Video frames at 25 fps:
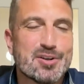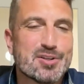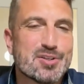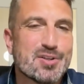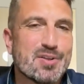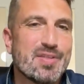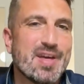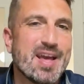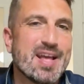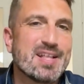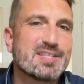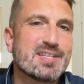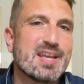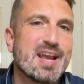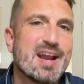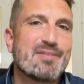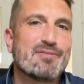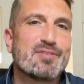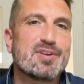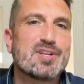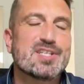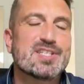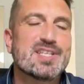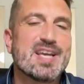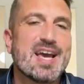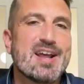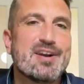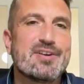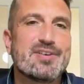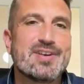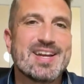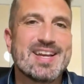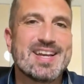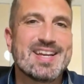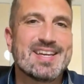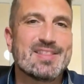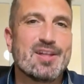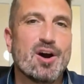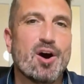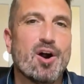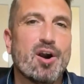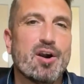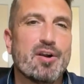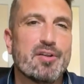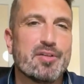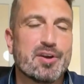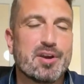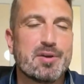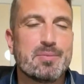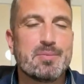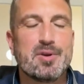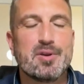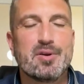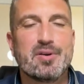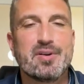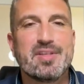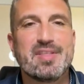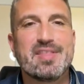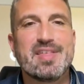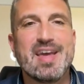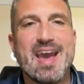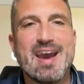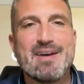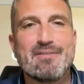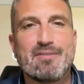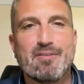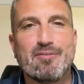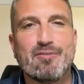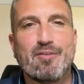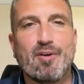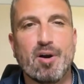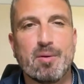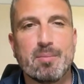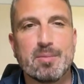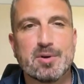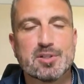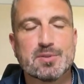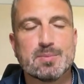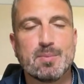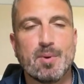So that's every Saturday in the heart of the community. They have a farmer's